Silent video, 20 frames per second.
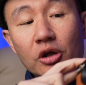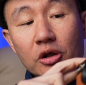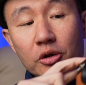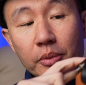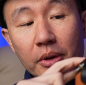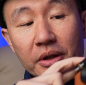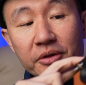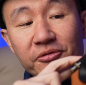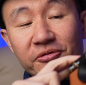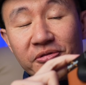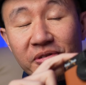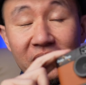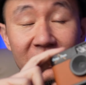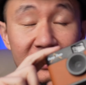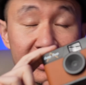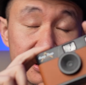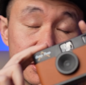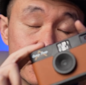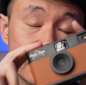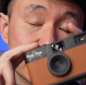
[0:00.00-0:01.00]
talk about
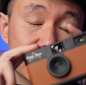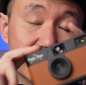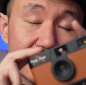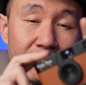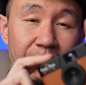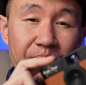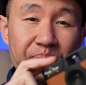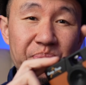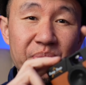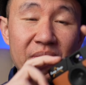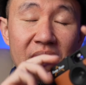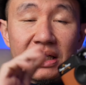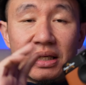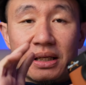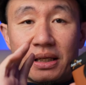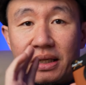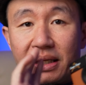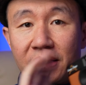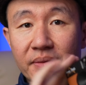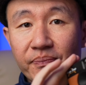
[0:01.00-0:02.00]
filters.
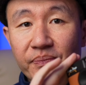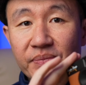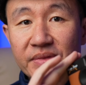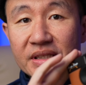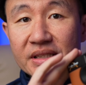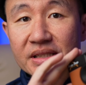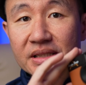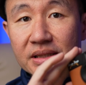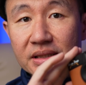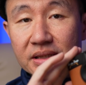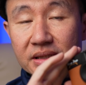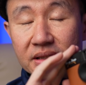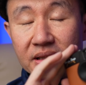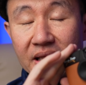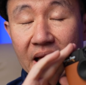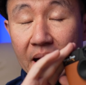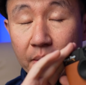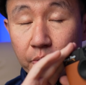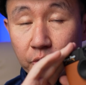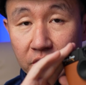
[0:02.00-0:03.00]
This
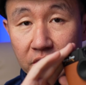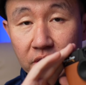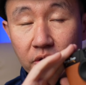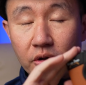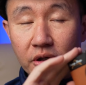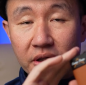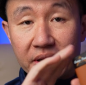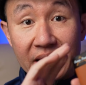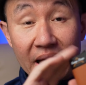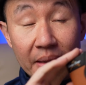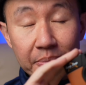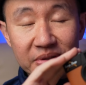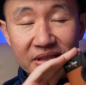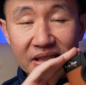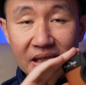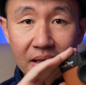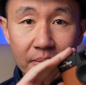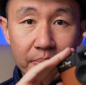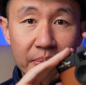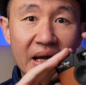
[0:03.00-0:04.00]
camera or
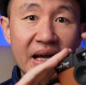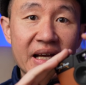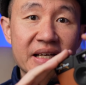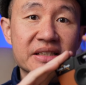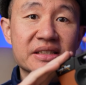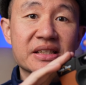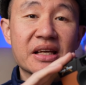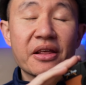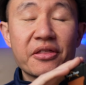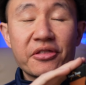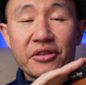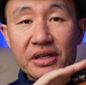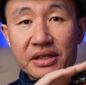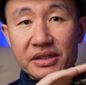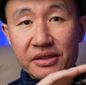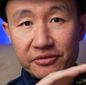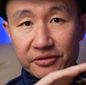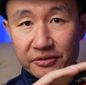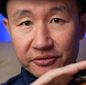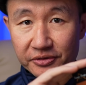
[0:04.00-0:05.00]
campsnap has 3
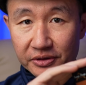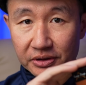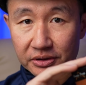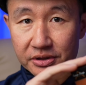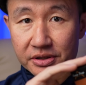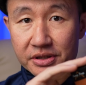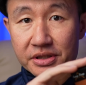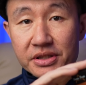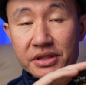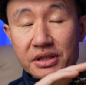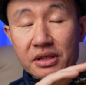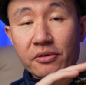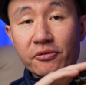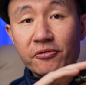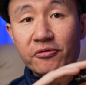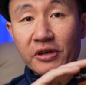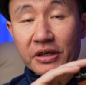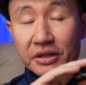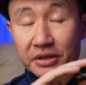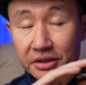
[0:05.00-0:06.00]
different filters:
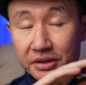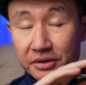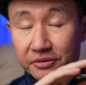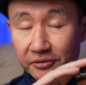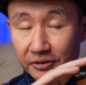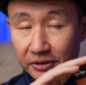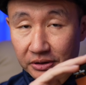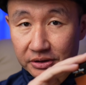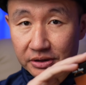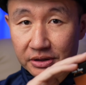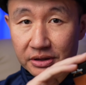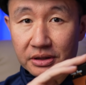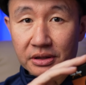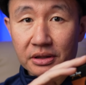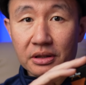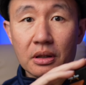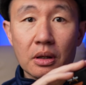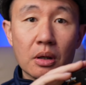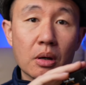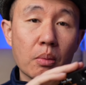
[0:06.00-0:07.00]
vintage filter,
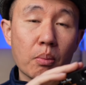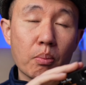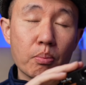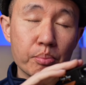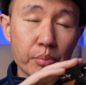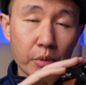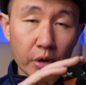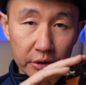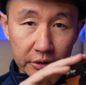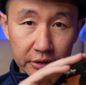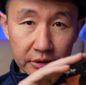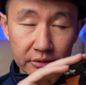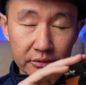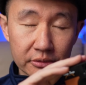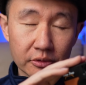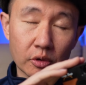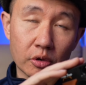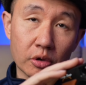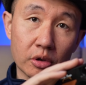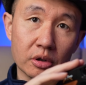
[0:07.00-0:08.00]
modern
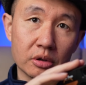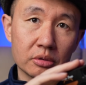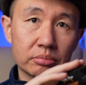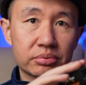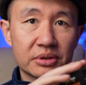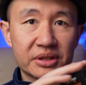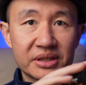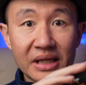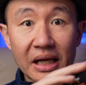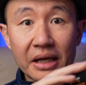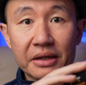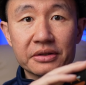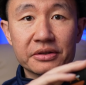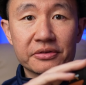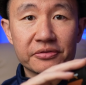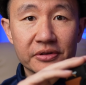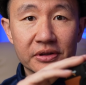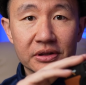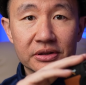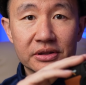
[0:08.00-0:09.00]
or standard
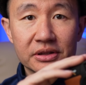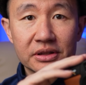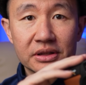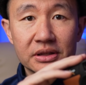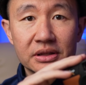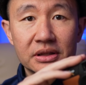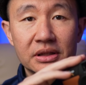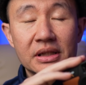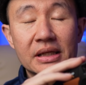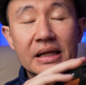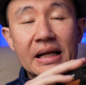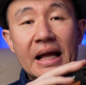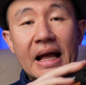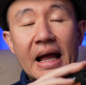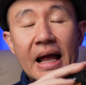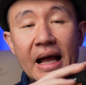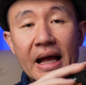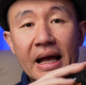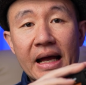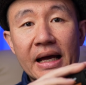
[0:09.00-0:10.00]
filter,
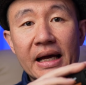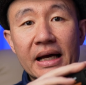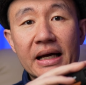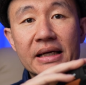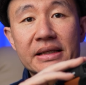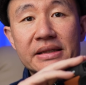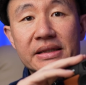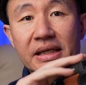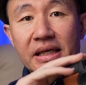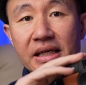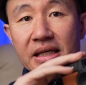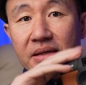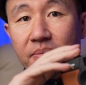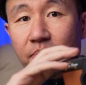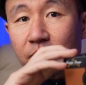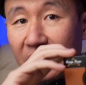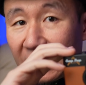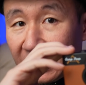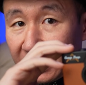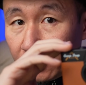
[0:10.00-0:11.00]
and a
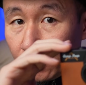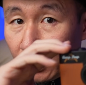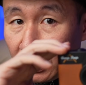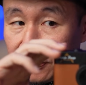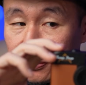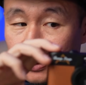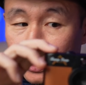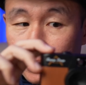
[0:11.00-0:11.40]
black and white